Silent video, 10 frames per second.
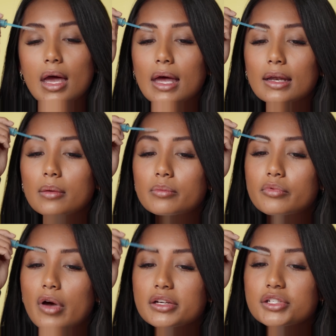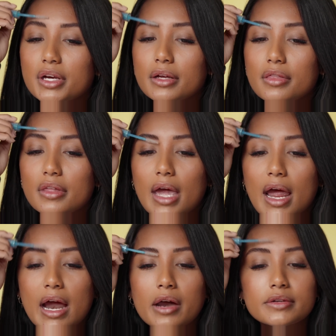And I'm brushing the
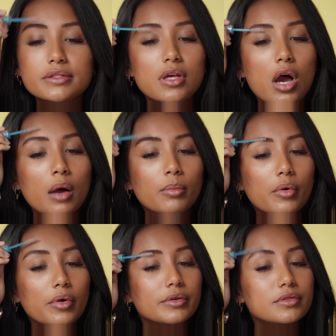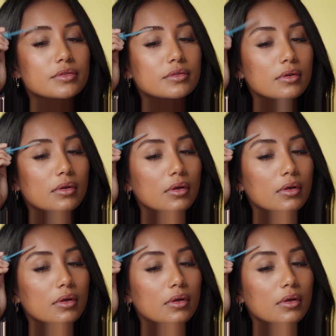hairs upwards,